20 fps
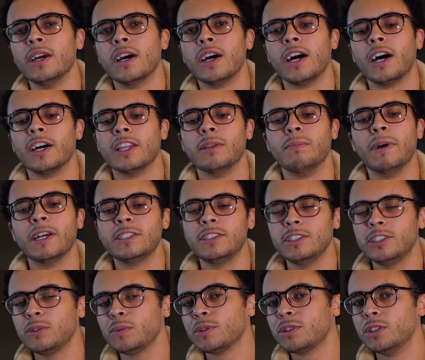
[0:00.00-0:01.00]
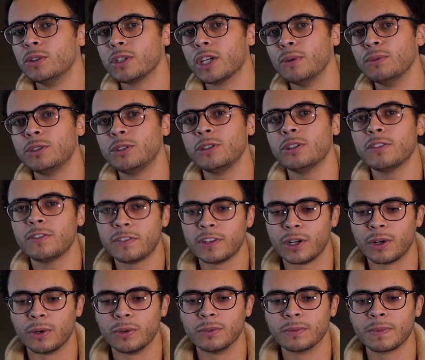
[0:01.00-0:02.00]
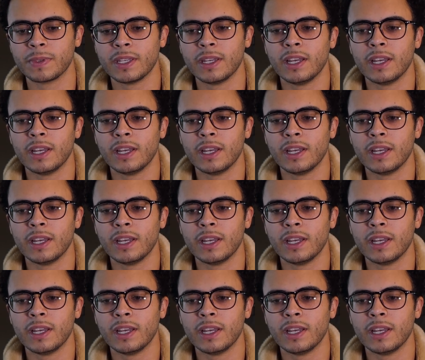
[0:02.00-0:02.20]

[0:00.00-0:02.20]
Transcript: The message will still go to your phone,